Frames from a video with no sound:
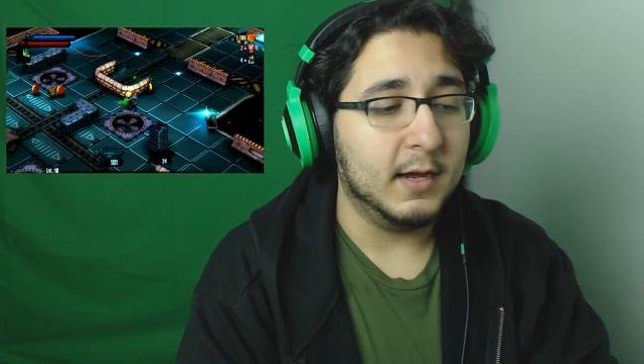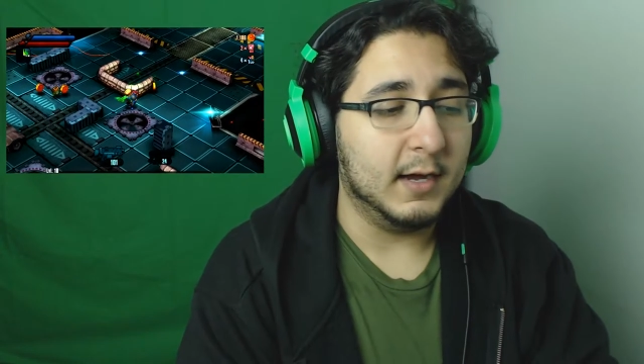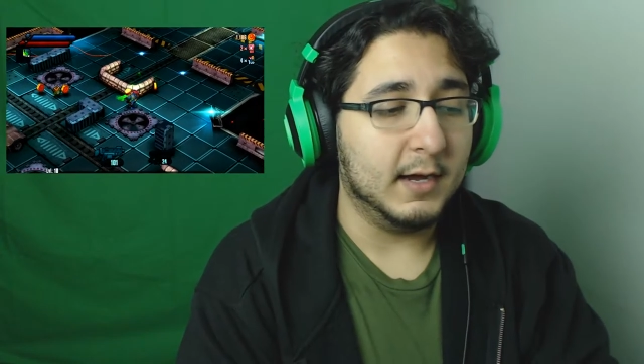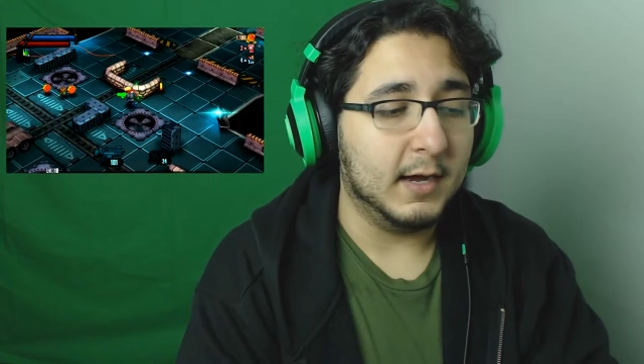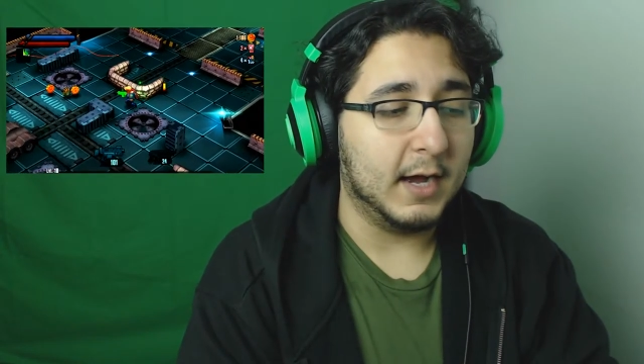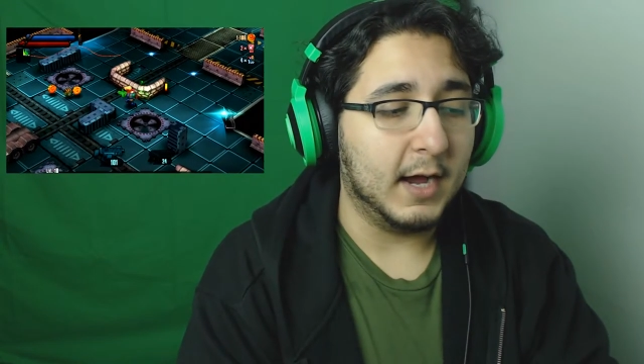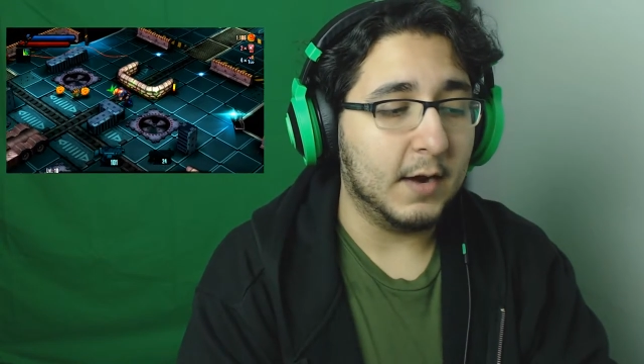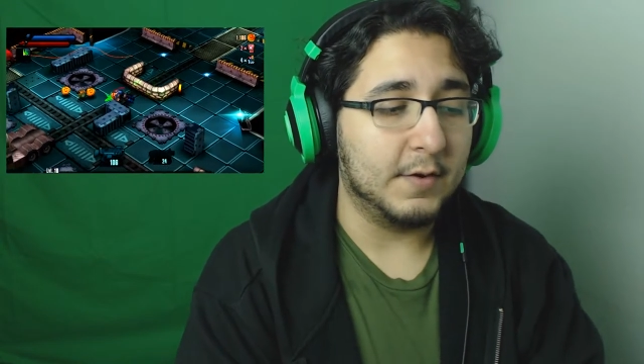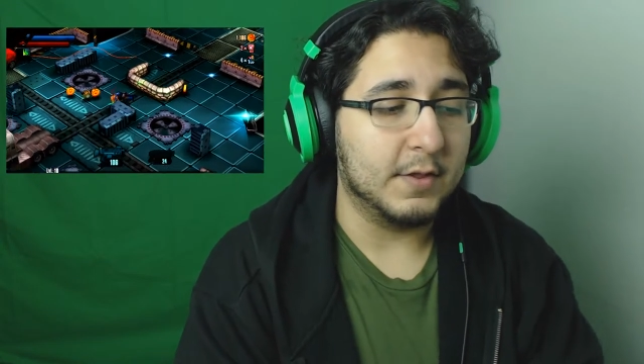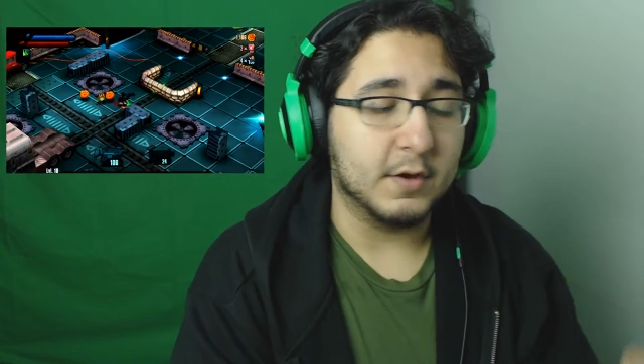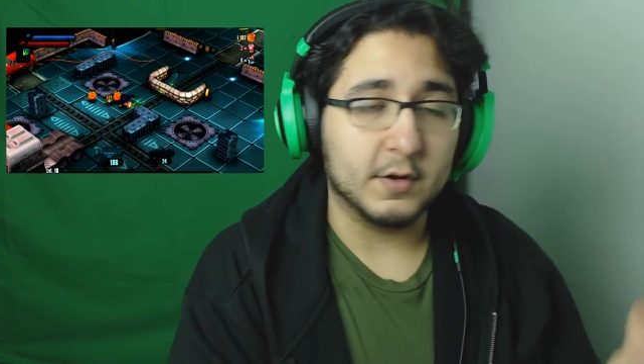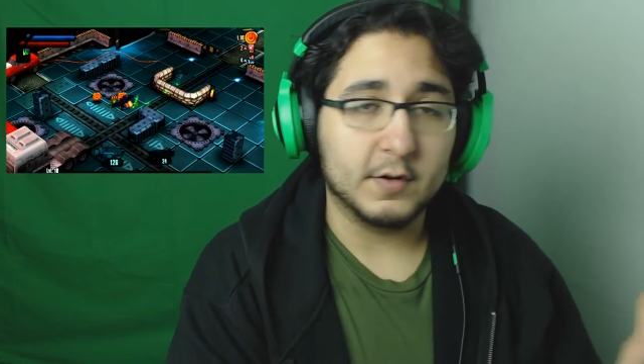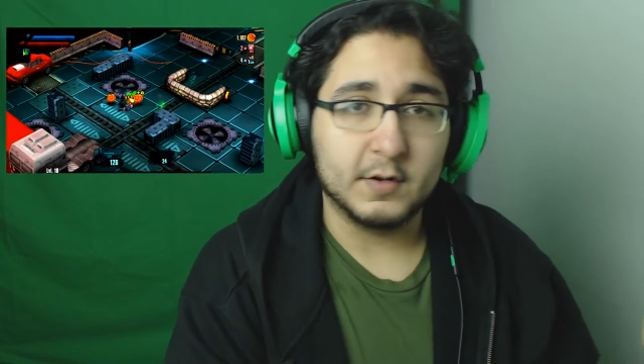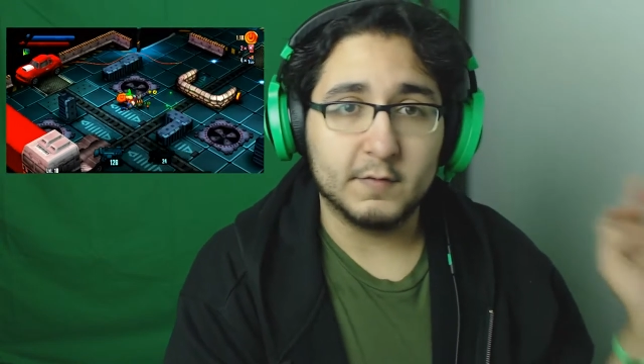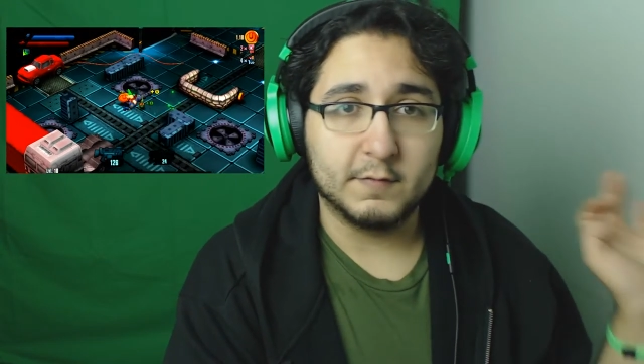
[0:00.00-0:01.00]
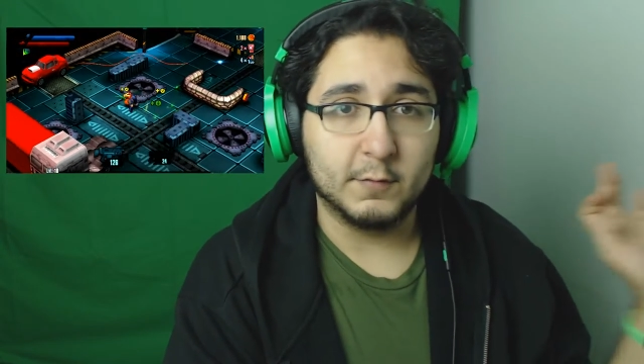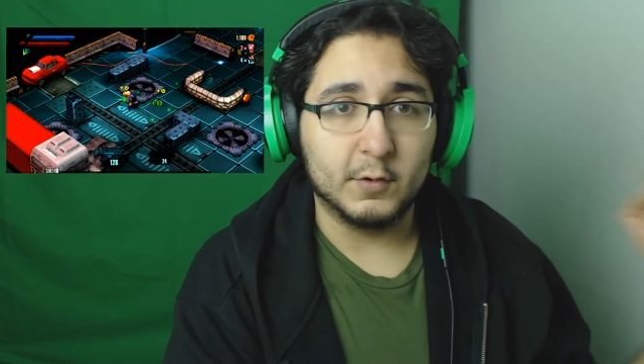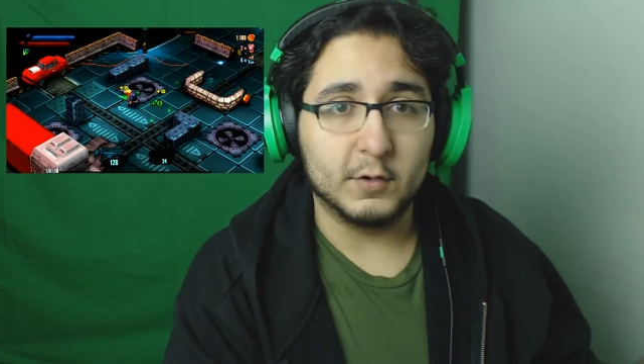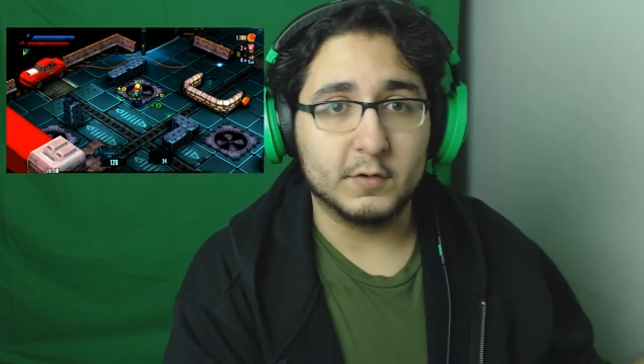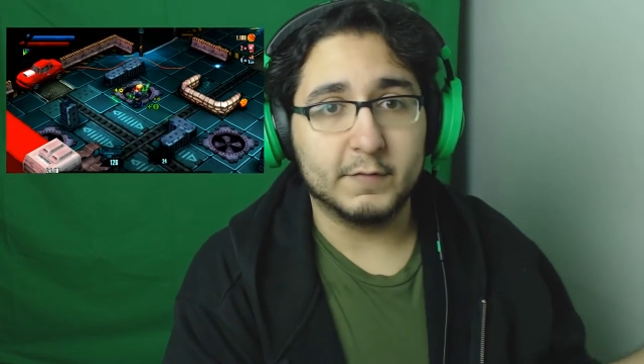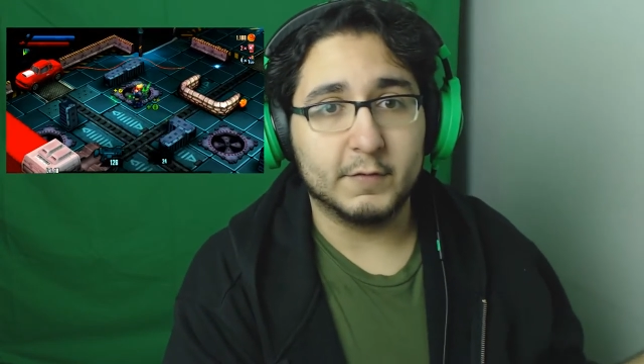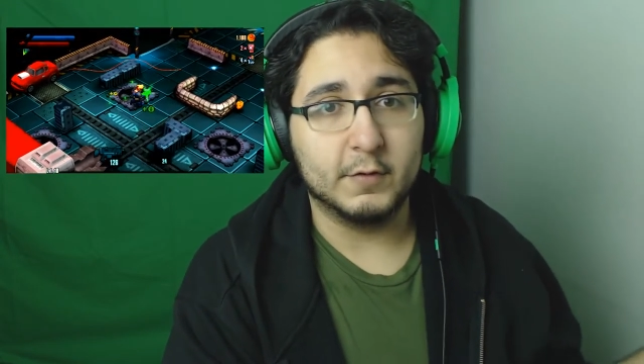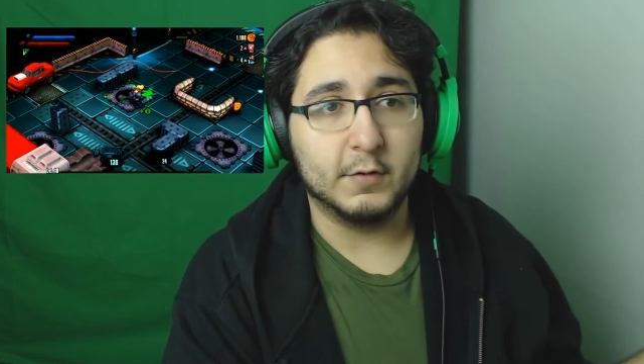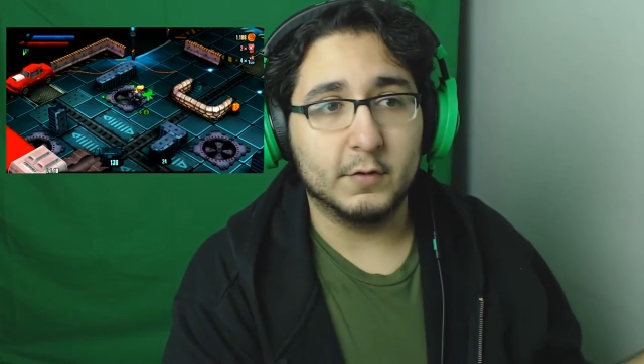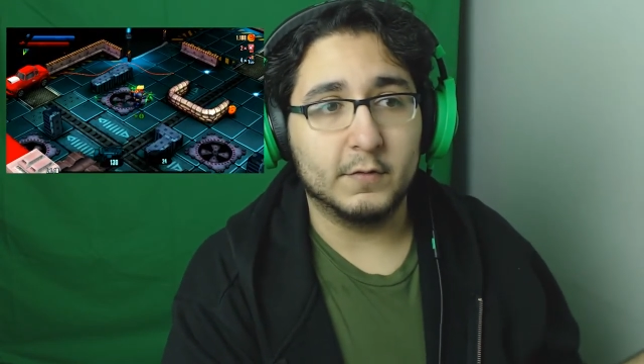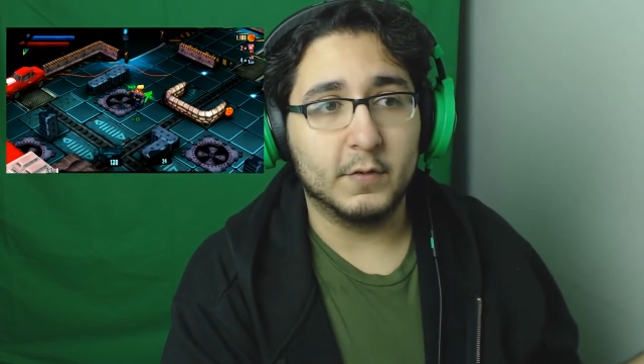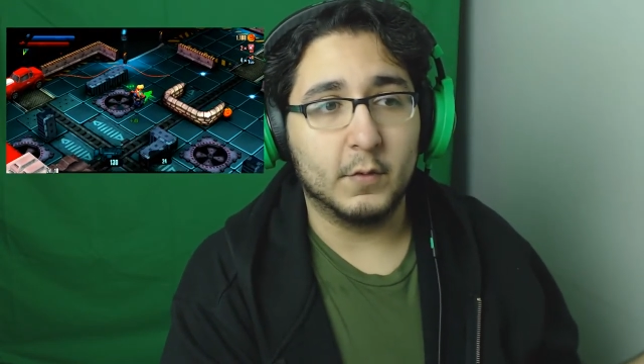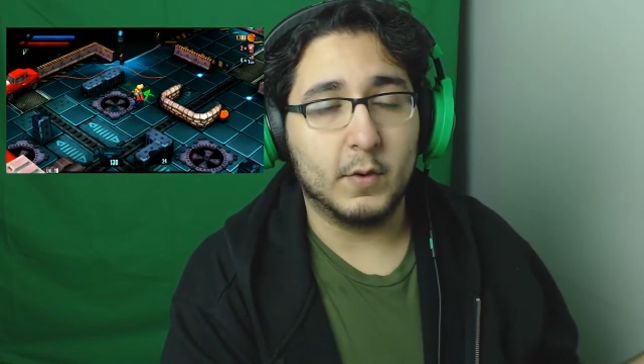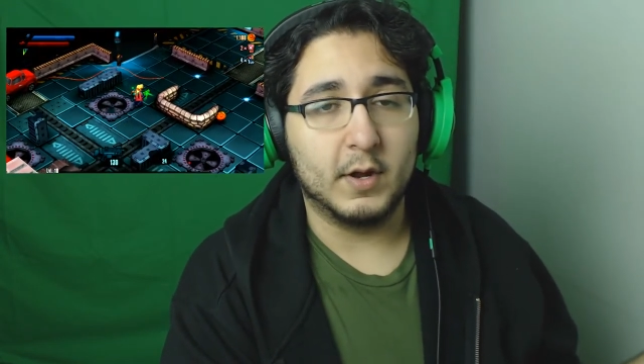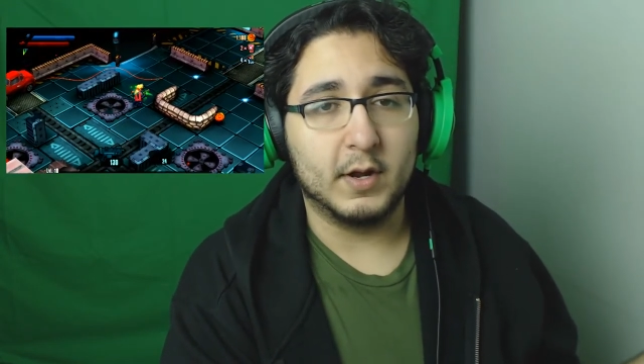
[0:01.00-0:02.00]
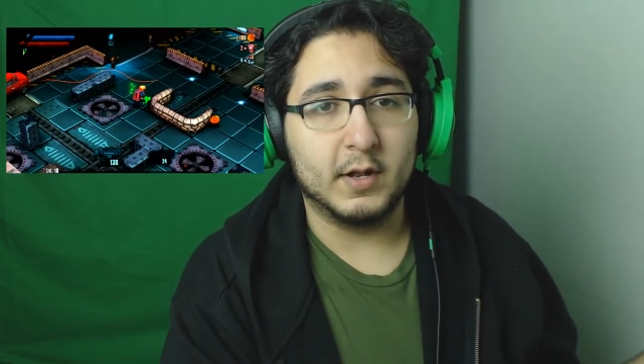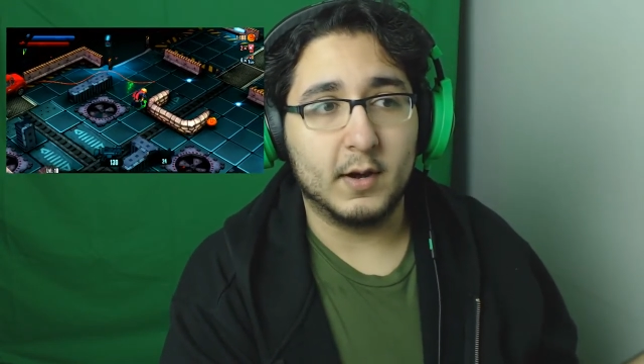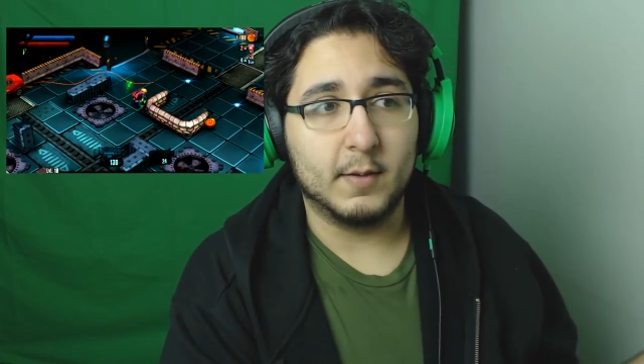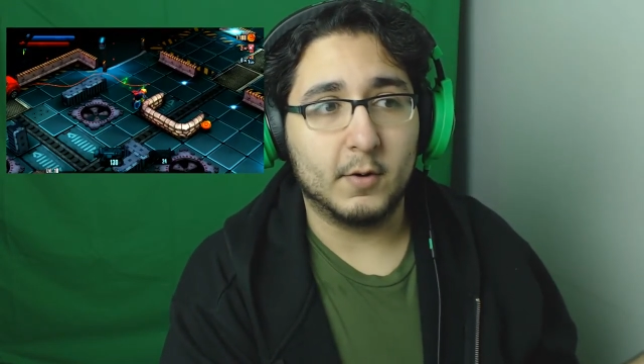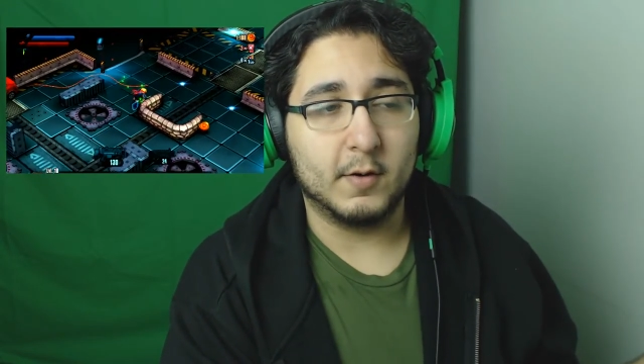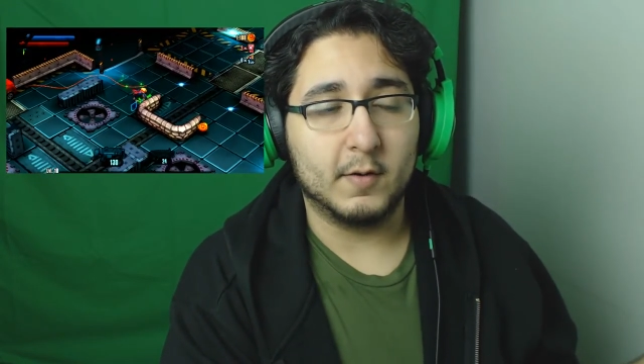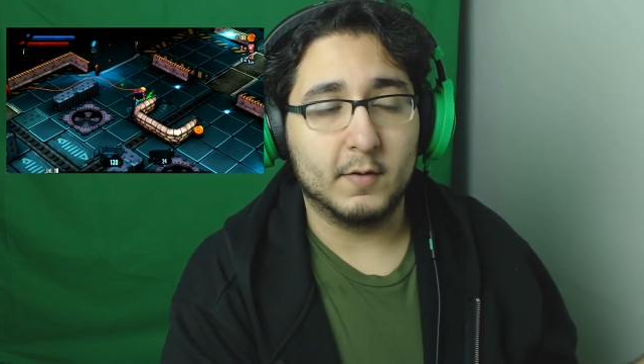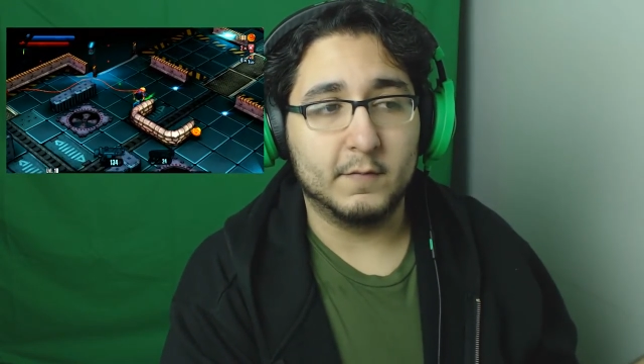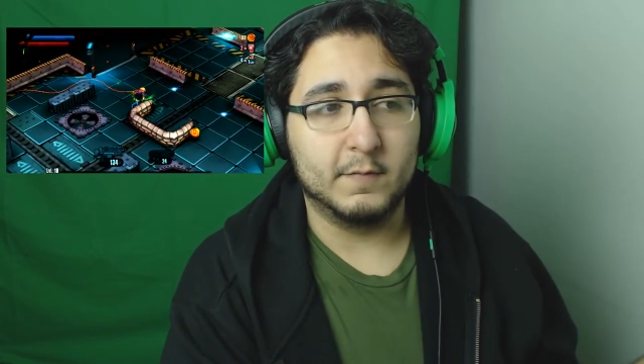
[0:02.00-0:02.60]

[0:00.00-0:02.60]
I already got footage of all of the one that I'm going